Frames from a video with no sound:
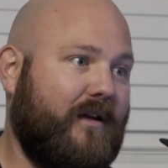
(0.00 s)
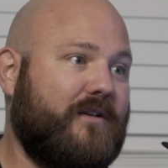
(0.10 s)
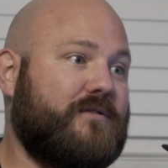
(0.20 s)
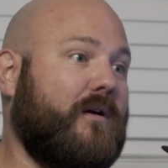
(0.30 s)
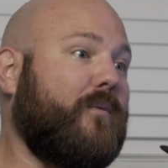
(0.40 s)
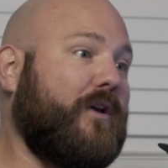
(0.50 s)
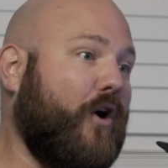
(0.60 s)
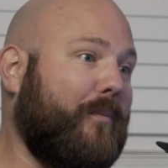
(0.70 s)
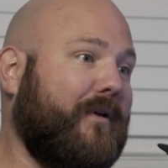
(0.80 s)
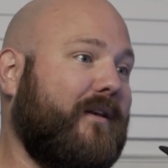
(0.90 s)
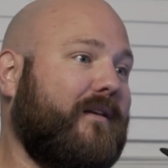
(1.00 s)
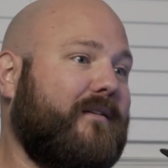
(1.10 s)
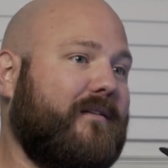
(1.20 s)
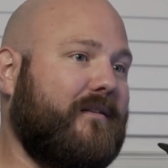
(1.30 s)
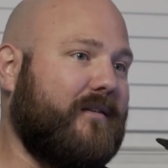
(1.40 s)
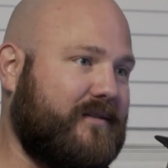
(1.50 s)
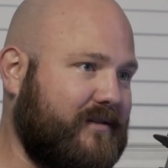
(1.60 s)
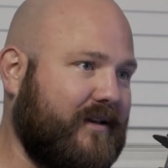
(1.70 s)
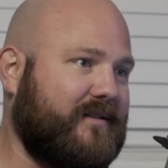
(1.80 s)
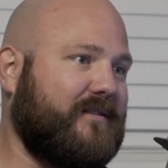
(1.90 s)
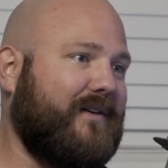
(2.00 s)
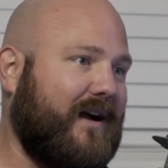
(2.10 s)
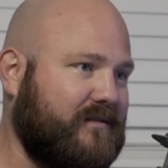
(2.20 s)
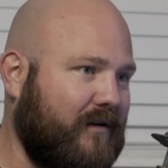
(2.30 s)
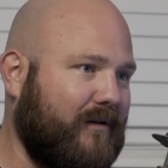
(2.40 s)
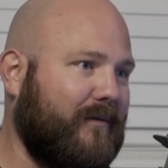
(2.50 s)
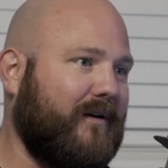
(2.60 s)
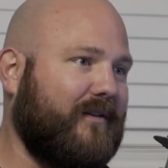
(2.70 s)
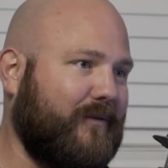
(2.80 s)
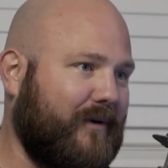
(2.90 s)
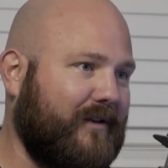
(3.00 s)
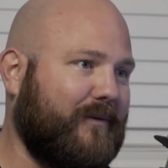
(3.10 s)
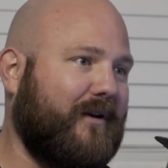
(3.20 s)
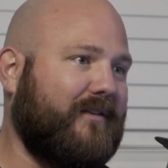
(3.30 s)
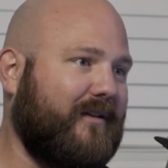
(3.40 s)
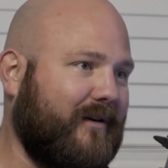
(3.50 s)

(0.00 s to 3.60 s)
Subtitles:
so we opened the 6th of October in 2022.